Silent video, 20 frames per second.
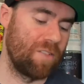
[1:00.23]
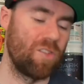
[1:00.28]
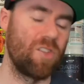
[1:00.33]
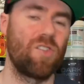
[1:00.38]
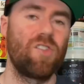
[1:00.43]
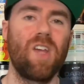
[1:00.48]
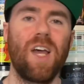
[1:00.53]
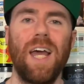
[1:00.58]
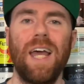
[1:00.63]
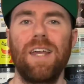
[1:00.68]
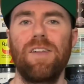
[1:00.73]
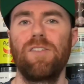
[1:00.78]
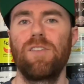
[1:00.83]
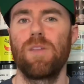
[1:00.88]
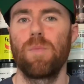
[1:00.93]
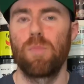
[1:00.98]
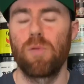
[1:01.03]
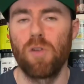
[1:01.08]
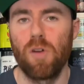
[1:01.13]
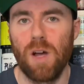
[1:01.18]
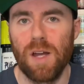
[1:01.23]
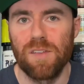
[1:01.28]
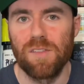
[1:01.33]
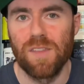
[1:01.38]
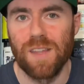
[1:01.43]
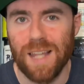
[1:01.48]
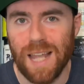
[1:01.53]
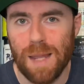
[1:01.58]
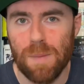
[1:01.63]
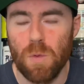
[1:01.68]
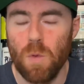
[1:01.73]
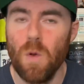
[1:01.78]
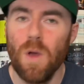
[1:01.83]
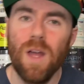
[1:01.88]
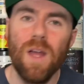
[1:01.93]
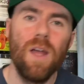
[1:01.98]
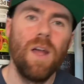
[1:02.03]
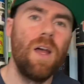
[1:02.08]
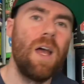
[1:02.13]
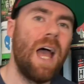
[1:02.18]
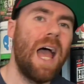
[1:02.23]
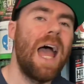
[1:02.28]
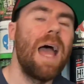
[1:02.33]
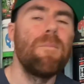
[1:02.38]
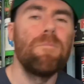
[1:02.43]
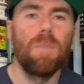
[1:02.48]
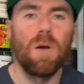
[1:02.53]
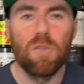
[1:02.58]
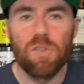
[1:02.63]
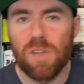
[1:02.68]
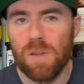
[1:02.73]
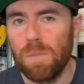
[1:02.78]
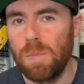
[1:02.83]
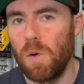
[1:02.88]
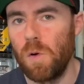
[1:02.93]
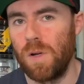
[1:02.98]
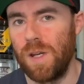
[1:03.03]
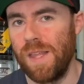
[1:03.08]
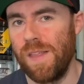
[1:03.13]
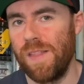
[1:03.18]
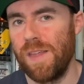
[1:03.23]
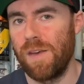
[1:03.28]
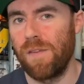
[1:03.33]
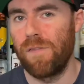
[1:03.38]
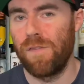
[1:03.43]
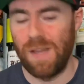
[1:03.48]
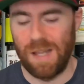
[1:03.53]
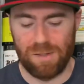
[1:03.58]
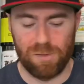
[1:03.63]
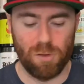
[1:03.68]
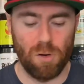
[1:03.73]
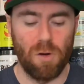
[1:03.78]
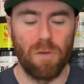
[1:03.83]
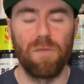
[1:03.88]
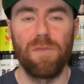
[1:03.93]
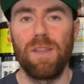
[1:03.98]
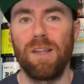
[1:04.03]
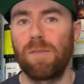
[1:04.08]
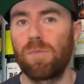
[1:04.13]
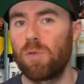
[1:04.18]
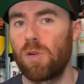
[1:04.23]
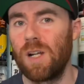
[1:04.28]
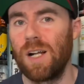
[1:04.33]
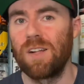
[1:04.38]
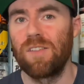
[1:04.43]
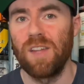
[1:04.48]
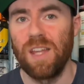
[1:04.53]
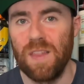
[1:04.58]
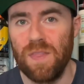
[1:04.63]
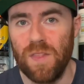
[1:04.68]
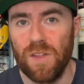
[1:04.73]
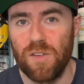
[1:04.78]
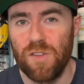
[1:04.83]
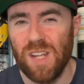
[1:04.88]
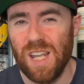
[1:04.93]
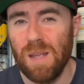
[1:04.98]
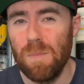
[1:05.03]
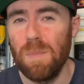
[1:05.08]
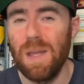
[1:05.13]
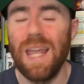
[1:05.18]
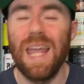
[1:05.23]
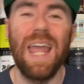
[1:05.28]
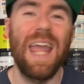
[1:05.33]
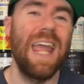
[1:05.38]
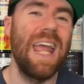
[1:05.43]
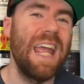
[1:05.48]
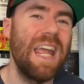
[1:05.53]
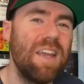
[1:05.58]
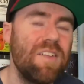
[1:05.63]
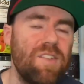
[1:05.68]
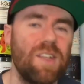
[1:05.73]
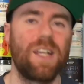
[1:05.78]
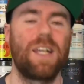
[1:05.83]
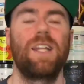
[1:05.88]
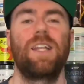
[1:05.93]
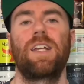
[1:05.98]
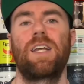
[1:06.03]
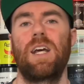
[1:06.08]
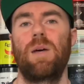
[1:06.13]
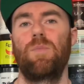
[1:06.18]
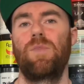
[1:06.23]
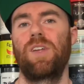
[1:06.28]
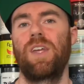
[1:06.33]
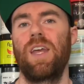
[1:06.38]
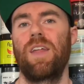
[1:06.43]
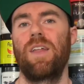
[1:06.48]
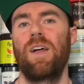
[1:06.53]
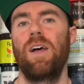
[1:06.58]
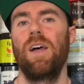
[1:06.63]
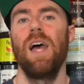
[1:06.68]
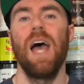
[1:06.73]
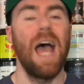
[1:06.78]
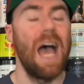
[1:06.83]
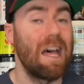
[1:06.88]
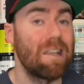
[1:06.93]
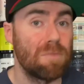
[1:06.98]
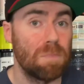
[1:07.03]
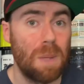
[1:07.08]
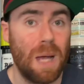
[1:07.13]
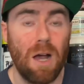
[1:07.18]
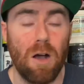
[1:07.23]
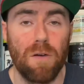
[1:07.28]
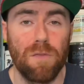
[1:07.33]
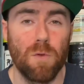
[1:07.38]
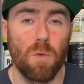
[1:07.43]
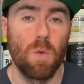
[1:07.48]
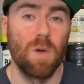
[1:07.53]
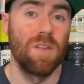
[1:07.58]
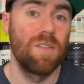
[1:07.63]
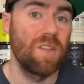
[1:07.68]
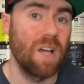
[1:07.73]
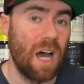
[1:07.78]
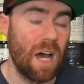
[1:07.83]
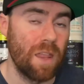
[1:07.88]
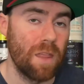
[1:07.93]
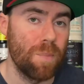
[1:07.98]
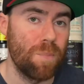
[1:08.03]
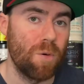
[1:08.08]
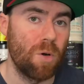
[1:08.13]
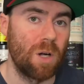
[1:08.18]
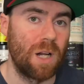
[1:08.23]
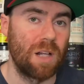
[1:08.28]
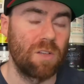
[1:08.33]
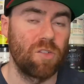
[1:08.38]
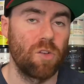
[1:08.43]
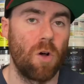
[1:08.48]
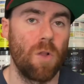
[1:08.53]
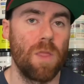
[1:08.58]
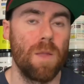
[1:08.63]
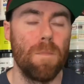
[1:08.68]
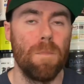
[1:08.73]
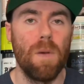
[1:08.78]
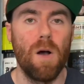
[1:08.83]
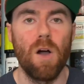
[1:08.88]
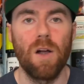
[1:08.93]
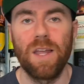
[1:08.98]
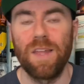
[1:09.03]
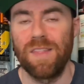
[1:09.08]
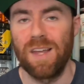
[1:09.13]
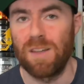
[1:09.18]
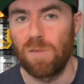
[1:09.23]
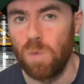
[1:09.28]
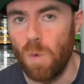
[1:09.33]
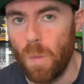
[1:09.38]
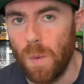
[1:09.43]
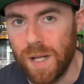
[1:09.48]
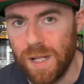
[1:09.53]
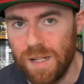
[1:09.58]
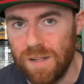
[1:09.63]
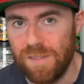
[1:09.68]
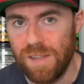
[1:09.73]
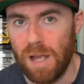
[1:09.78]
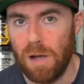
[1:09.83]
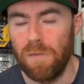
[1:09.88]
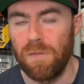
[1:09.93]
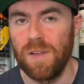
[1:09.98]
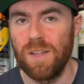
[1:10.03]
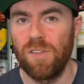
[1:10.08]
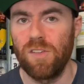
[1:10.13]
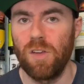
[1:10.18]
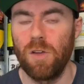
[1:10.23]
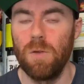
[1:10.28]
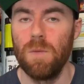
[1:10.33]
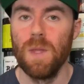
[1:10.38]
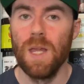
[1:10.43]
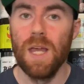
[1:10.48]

the taste, the price, the label, and most importantly, the effects of this product in the gym. Is it going to come together as powerful as other products on the market? That's what we're going to delve into.